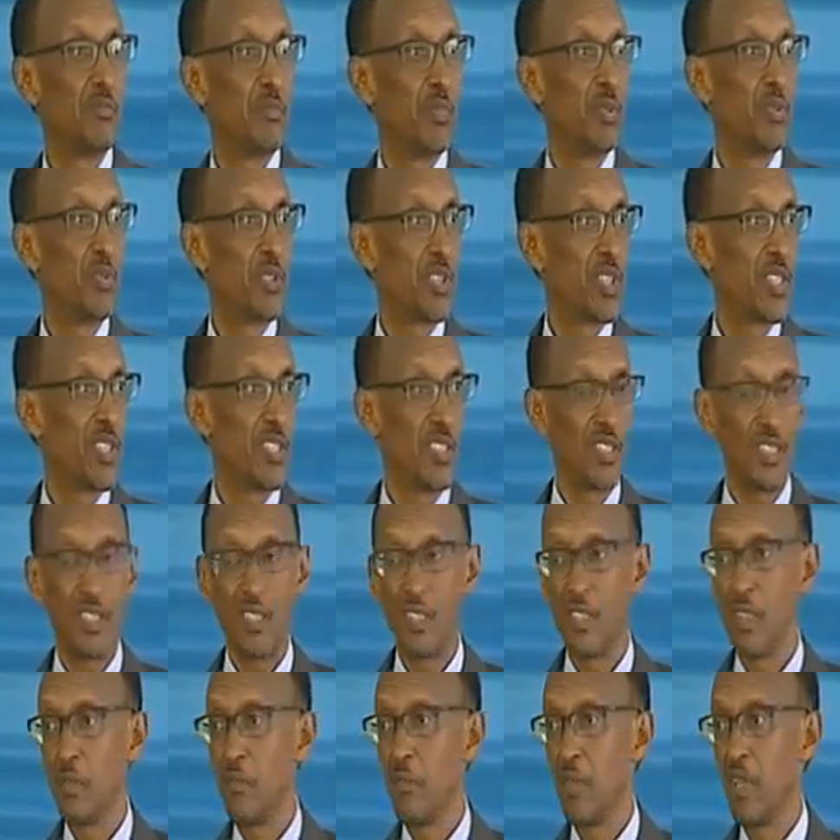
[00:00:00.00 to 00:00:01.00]
put
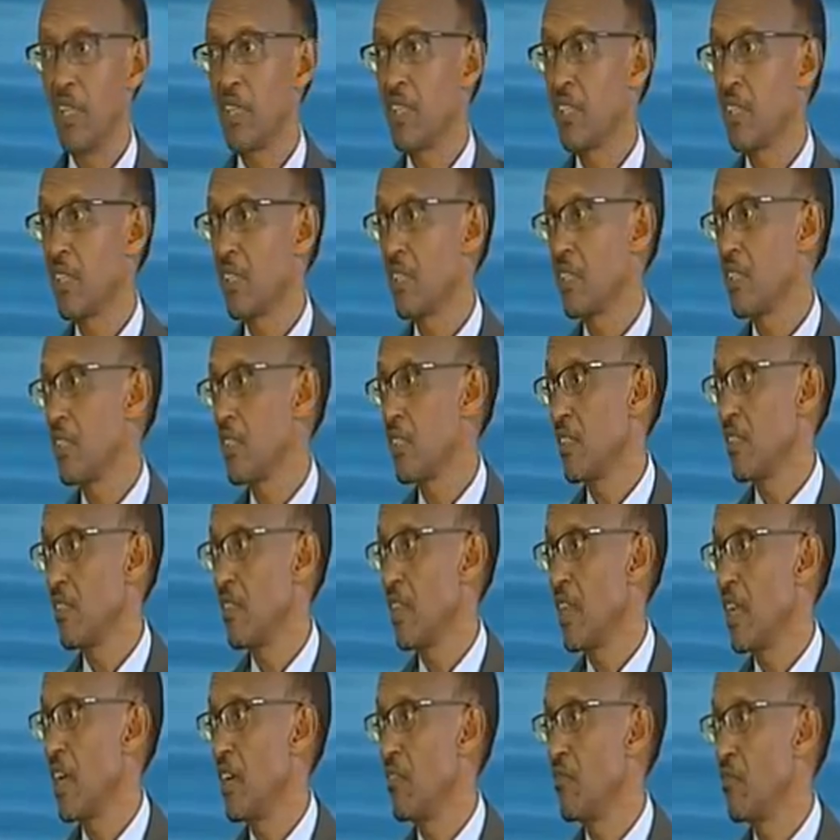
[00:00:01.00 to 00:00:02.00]
the mess
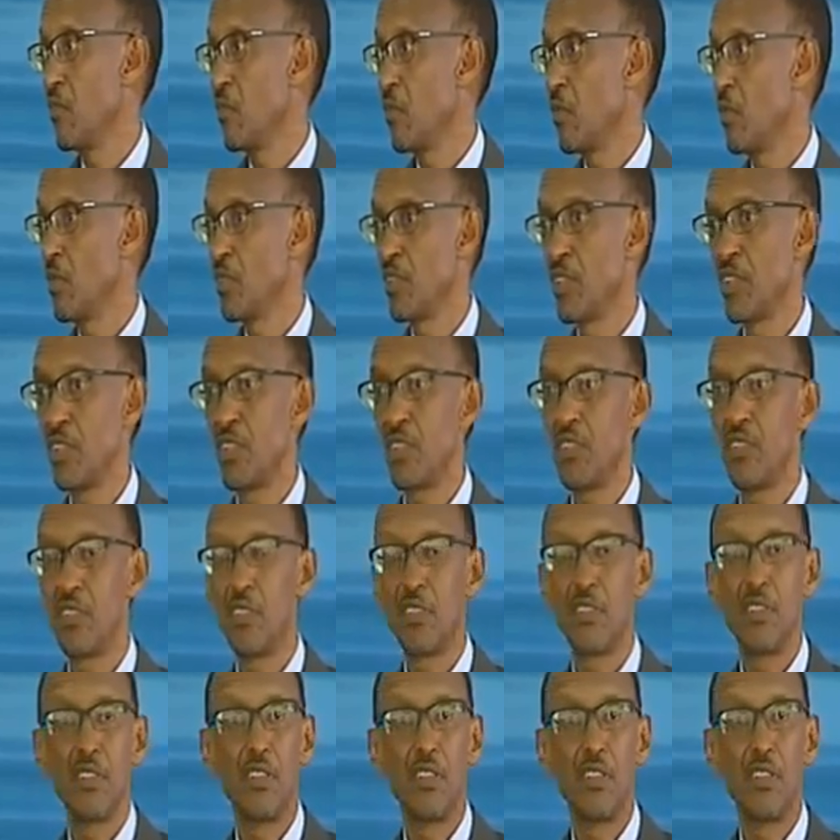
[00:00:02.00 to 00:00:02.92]
they have caused